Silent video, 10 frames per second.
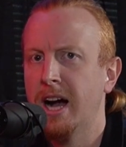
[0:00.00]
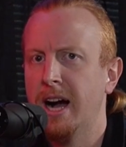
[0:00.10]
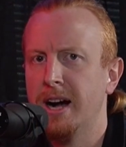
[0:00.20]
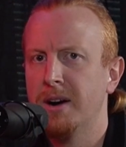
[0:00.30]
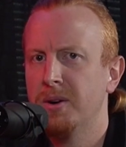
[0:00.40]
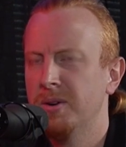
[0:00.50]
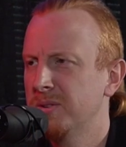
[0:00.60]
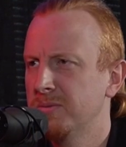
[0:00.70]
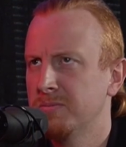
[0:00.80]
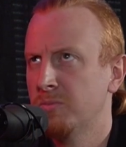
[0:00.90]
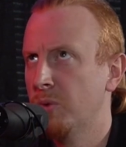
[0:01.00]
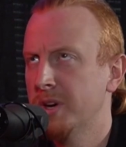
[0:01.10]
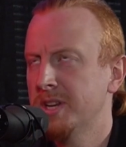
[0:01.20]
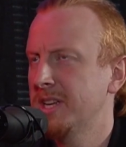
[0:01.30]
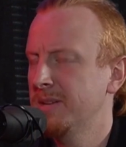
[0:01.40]
What
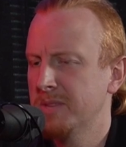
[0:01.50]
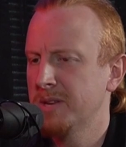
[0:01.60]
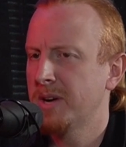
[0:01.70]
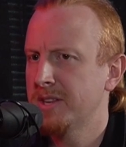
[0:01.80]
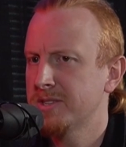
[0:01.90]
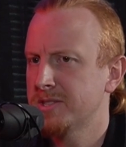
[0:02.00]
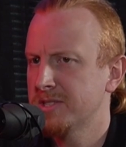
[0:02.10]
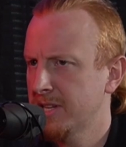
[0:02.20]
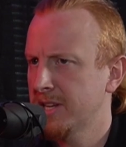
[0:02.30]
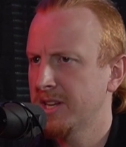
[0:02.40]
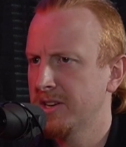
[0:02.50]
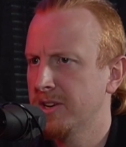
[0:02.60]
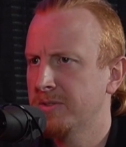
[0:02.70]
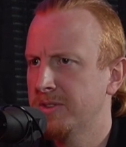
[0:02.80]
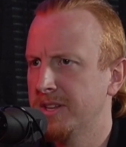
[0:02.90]
did he mean by this? Taking
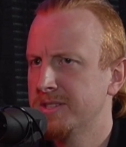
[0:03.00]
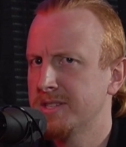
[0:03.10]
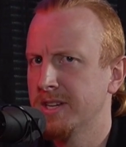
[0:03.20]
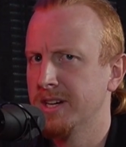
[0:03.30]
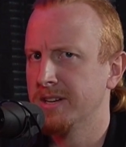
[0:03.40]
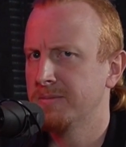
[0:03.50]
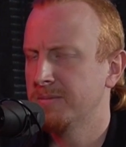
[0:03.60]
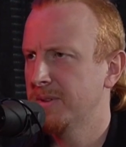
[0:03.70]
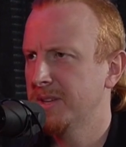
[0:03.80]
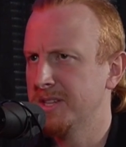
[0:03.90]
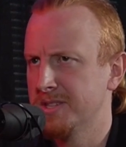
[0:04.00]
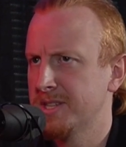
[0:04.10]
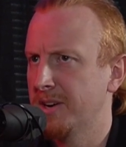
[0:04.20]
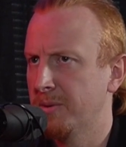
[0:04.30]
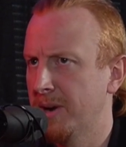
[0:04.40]
note that he
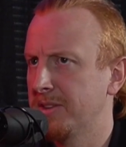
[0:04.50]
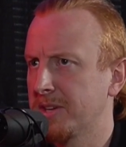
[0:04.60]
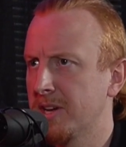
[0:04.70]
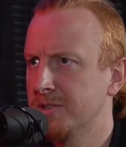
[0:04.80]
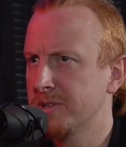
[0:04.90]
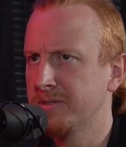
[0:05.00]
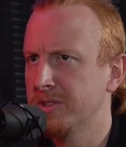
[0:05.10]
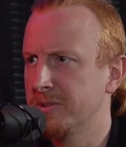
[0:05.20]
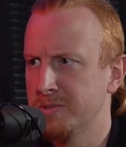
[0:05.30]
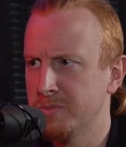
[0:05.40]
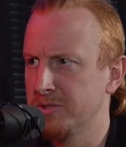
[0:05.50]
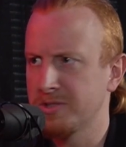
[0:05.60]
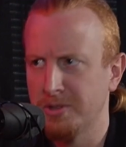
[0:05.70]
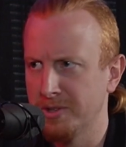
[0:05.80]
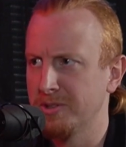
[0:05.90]
said around the country, even though this bill is
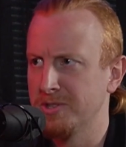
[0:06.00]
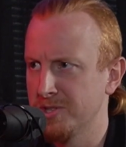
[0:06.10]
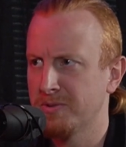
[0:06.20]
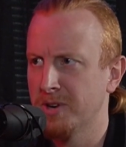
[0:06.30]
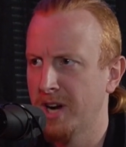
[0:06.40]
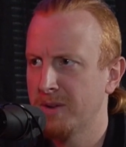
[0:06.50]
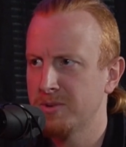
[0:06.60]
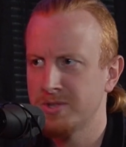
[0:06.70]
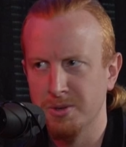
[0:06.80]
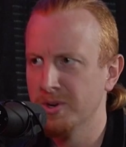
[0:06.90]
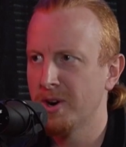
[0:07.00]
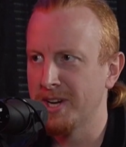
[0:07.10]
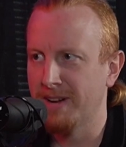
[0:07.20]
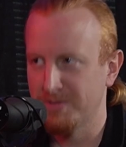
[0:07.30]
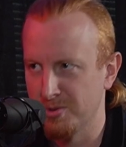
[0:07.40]
clearly just for Iowa, so we're
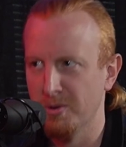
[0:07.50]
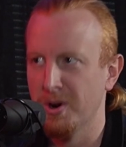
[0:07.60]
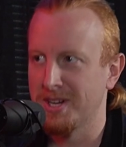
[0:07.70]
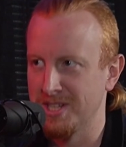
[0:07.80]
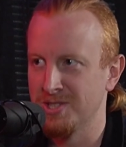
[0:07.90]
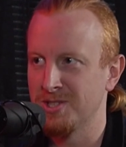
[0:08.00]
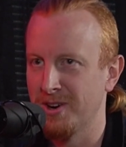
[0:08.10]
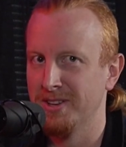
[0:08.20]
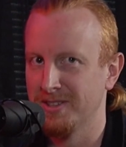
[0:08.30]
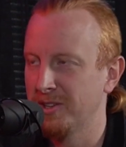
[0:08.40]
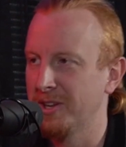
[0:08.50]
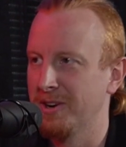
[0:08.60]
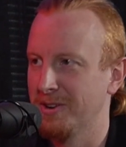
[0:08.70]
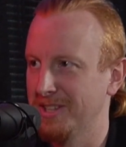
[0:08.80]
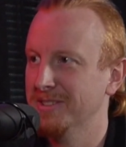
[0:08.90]
already off to a rocky start on
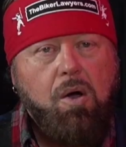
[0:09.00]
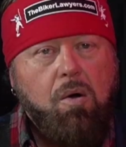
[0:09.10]
clarity.